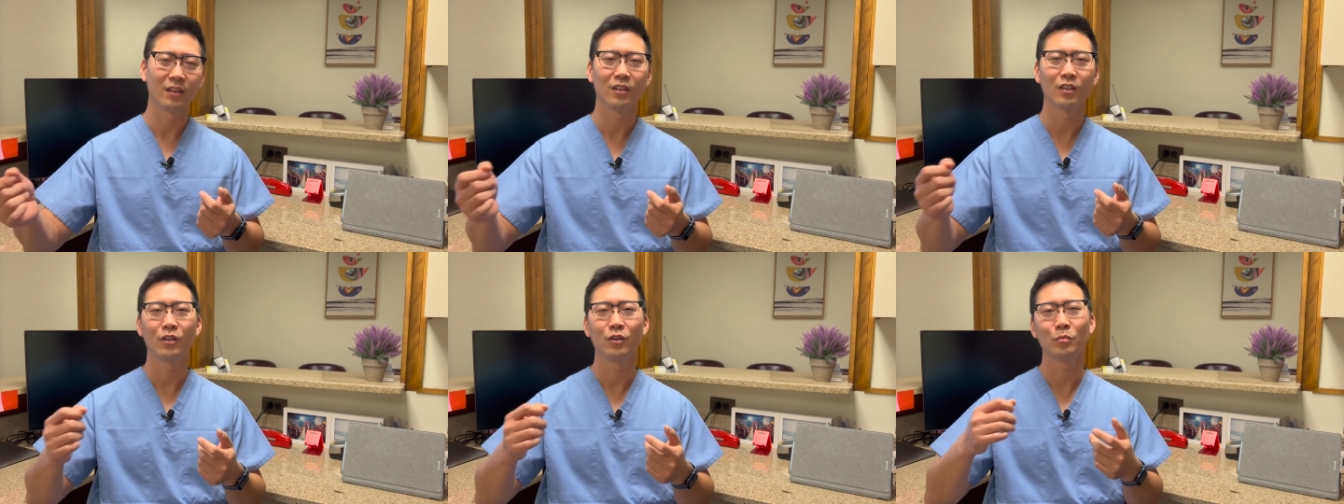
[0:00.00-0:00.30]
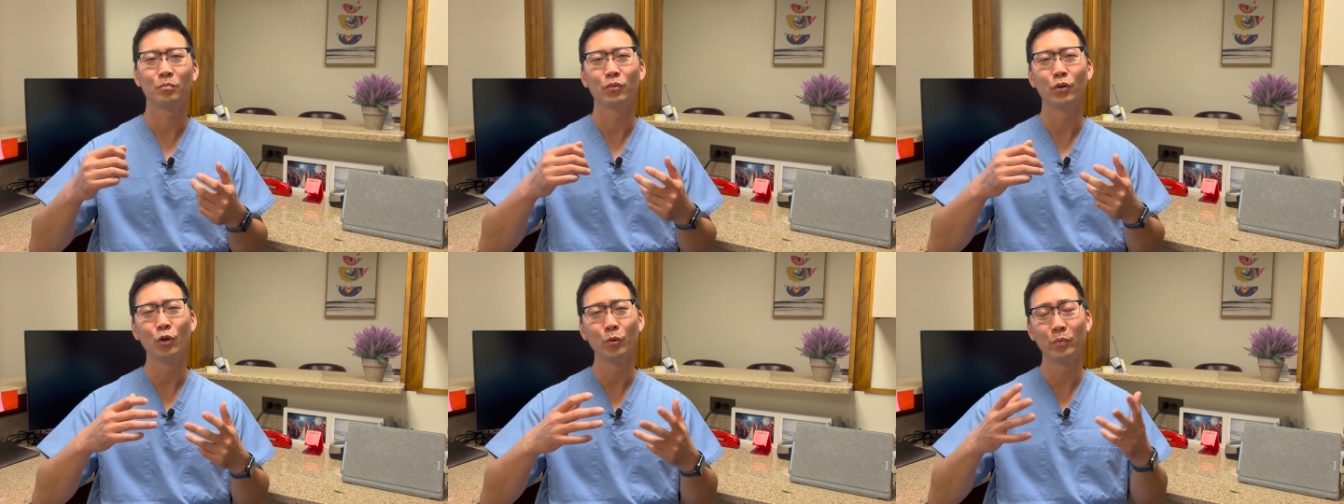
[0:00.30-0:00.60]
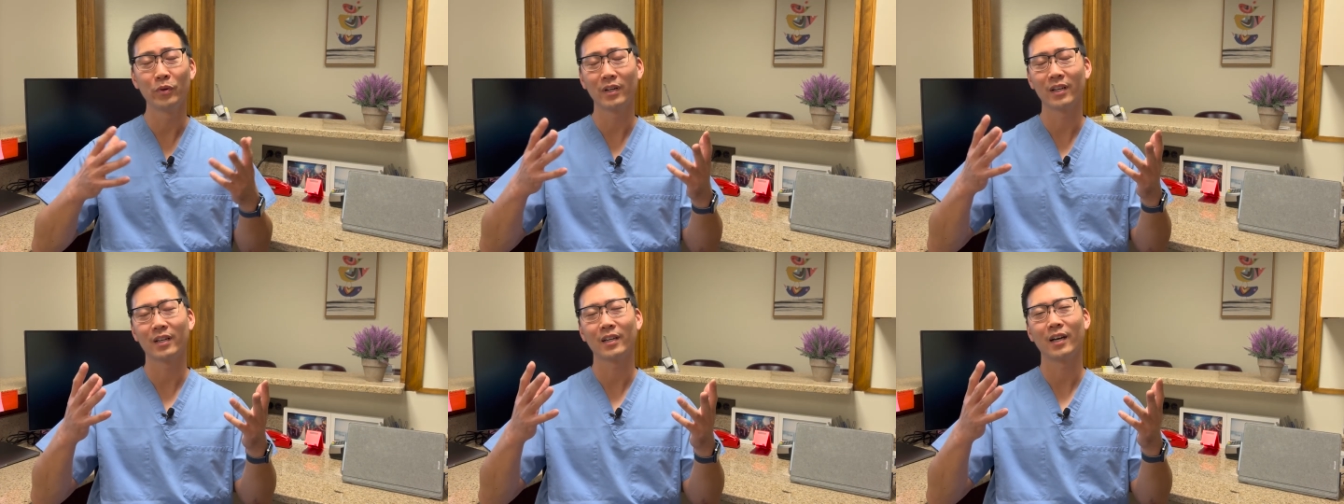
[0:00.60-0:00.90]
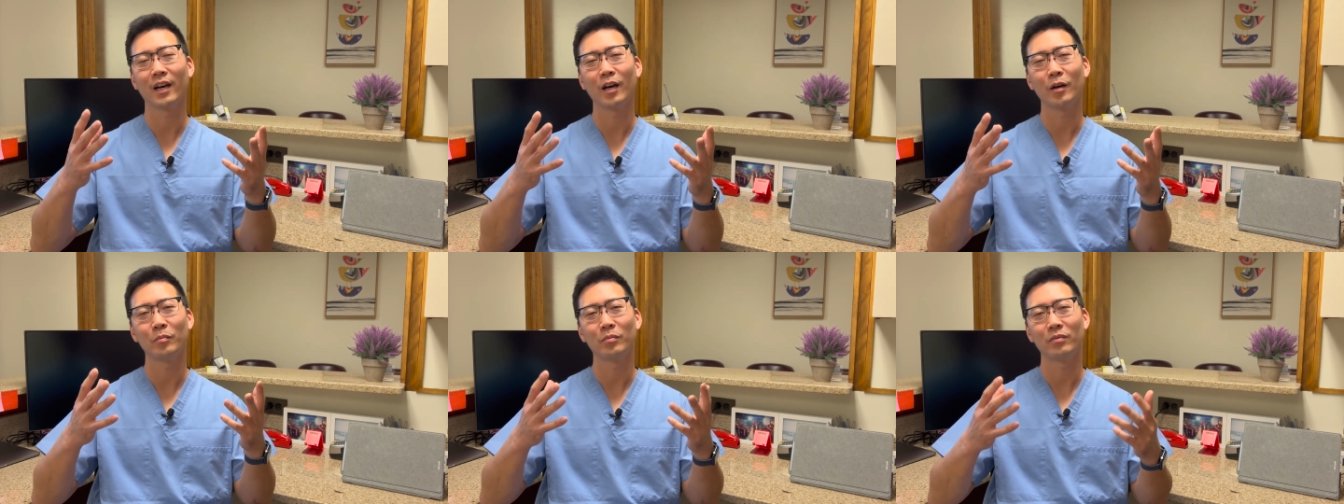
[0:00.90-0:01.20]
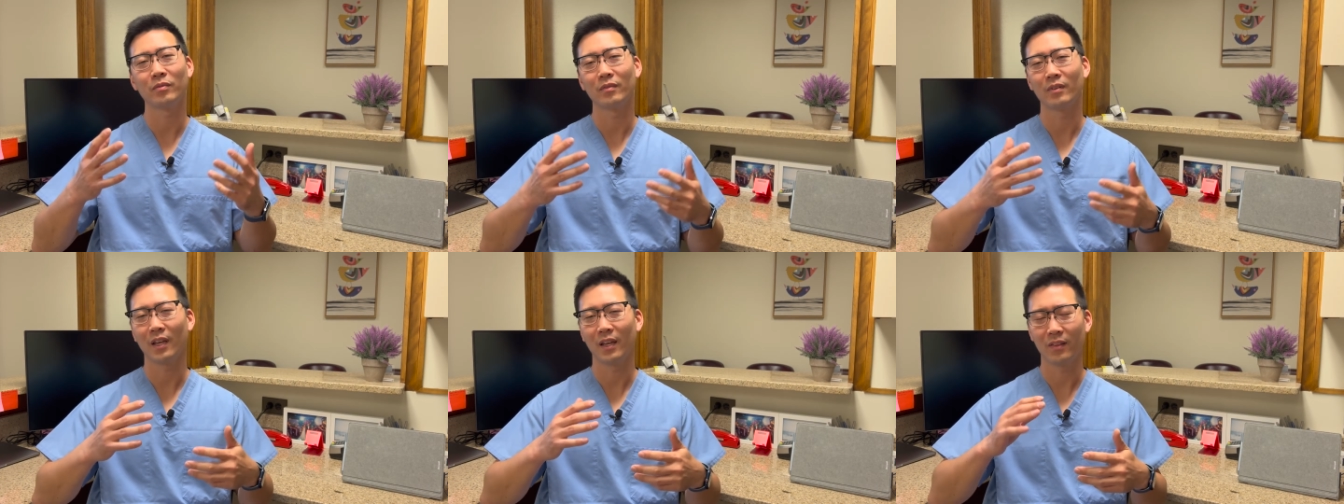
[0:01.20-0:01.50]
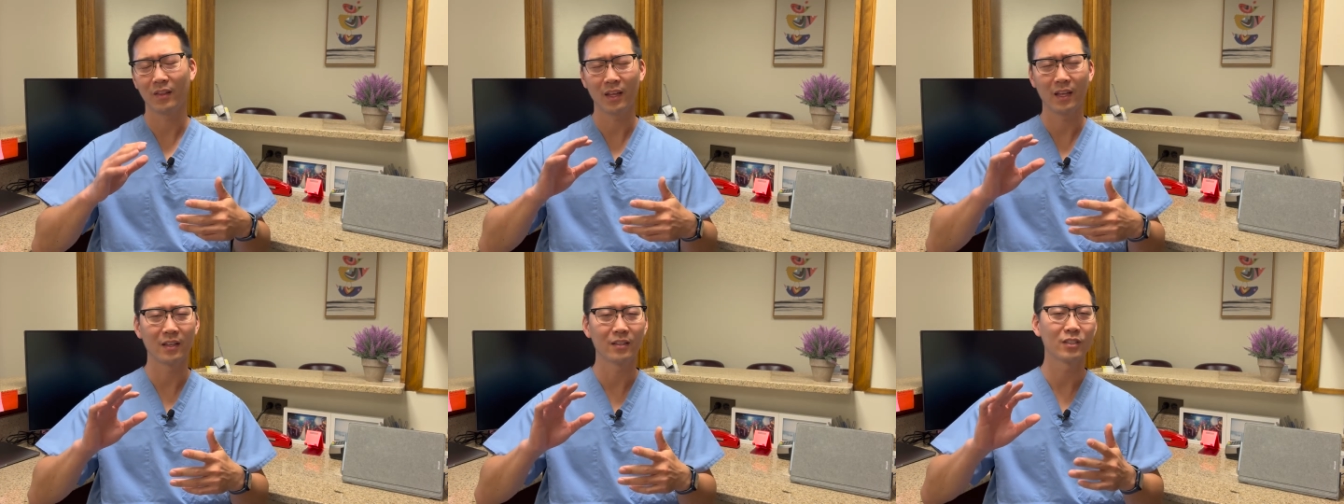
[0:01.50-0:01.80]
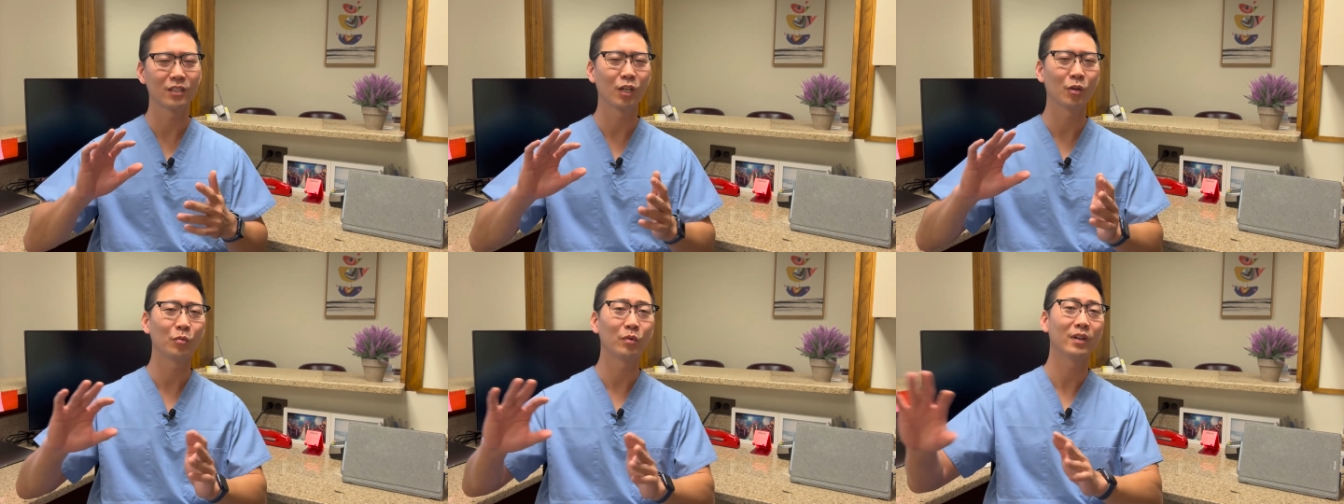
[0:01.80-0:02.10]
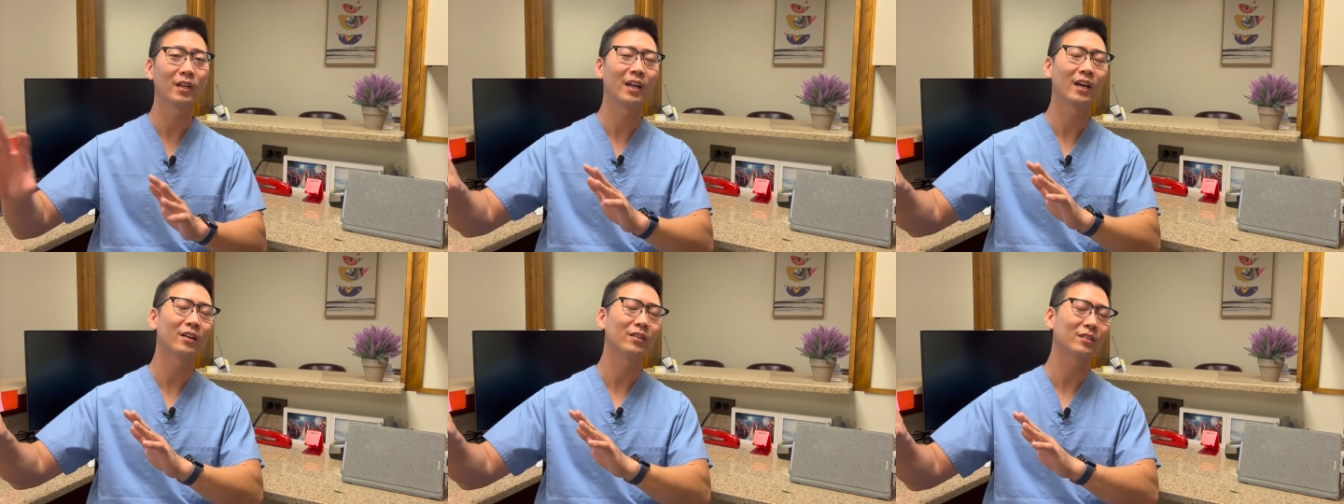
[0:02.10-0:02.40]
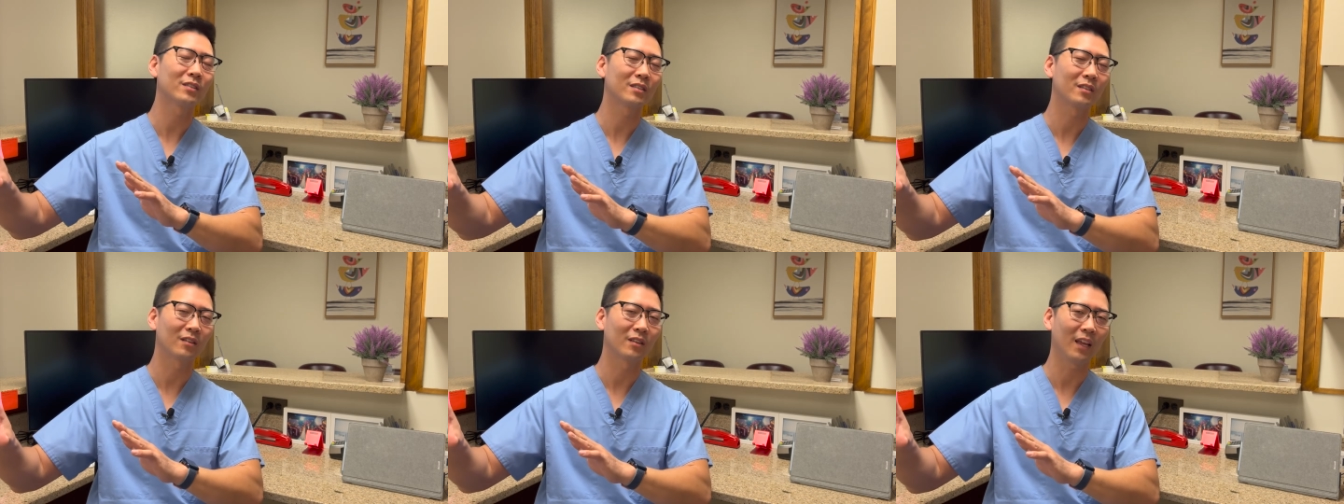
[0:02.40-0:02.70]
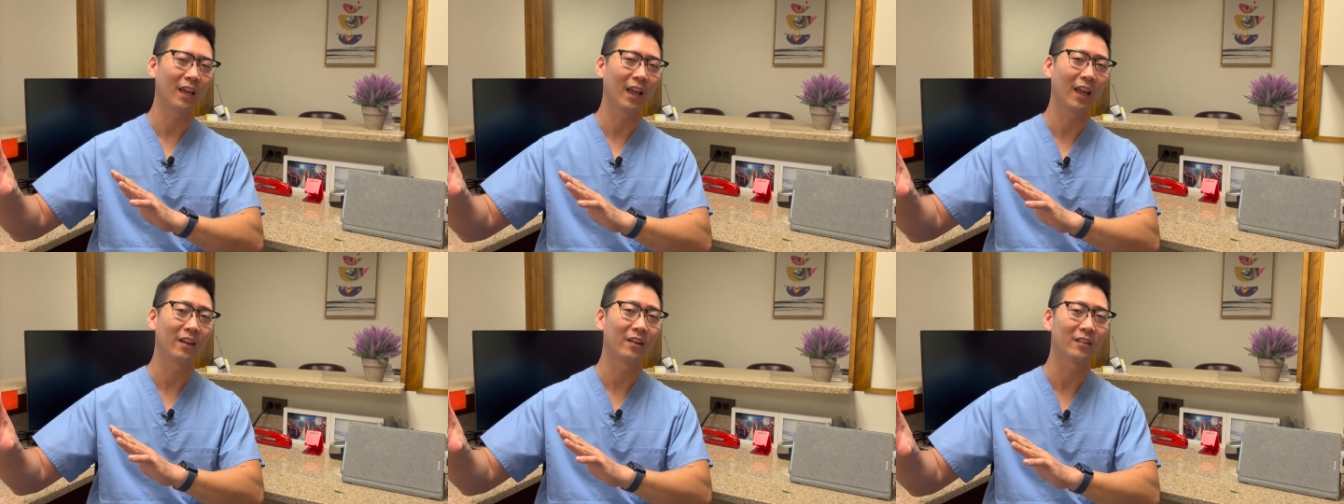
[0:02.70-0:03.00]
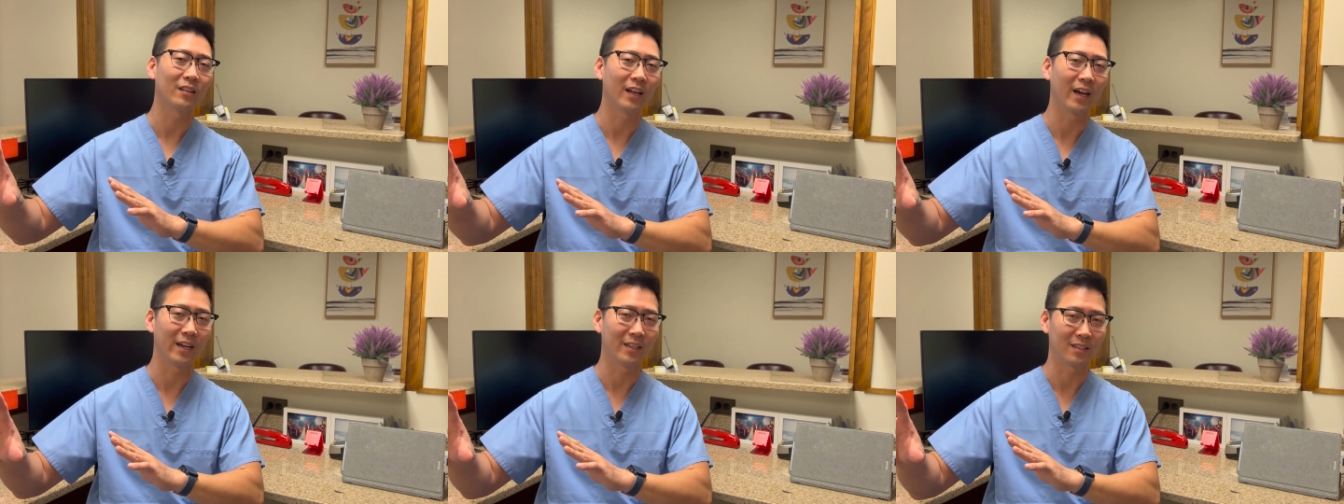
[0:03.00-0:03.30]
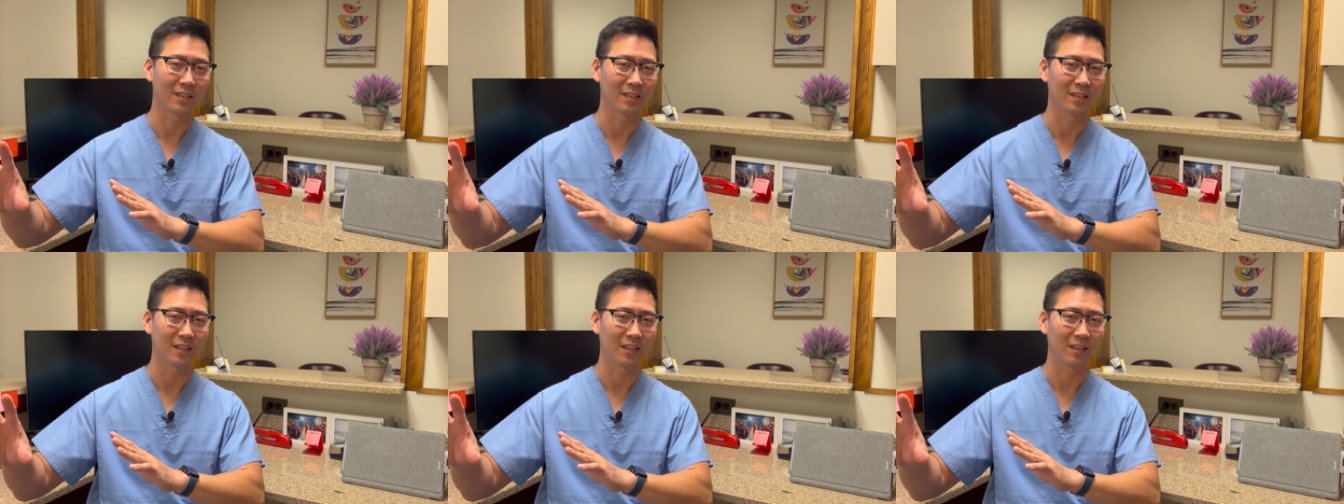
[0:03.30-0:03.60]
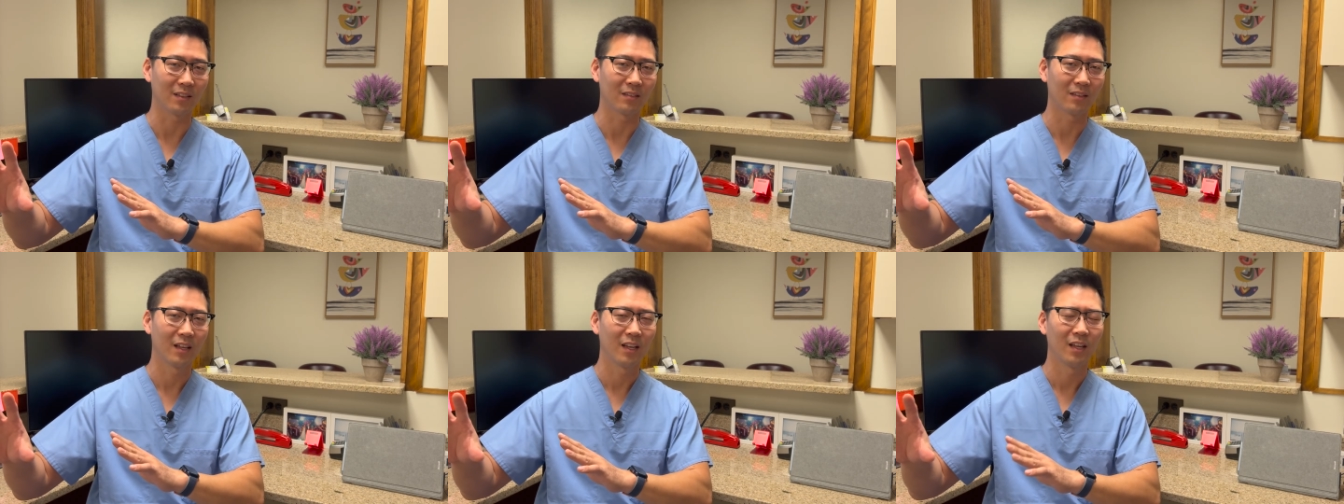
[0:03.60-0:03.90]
You poop in a cup and then someone else analyzes it.